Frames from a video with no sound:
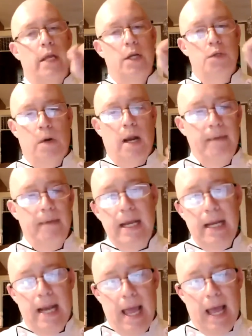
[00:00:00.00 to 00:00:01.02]
Here's what I'm
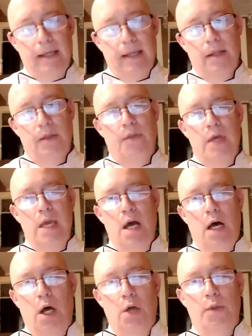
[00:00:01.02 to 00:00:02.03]
getting at.
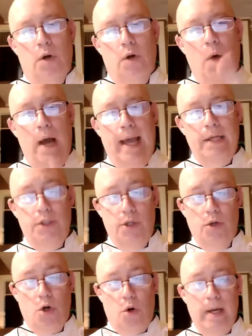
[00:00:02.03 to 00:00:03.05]
The other way
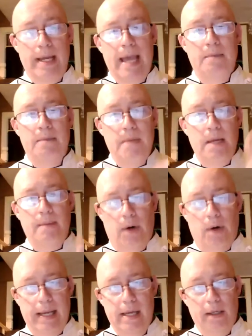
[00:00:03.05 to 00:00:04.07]
to create
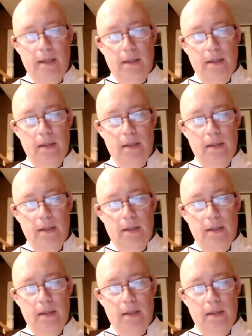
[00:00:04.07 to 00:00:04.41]
memory